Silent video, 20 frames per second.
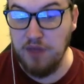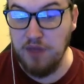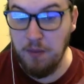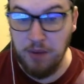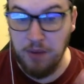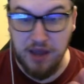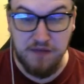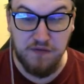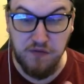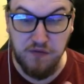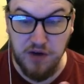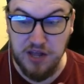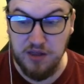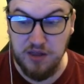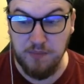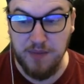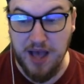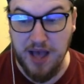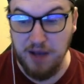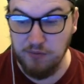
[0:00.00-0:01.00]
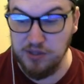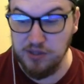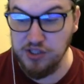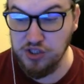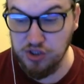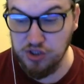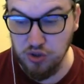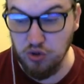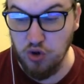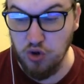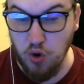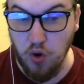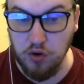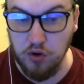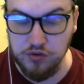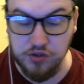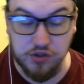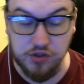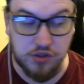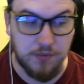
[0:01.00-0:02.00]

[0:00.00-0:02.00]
They're playing free at the back, which should cause us some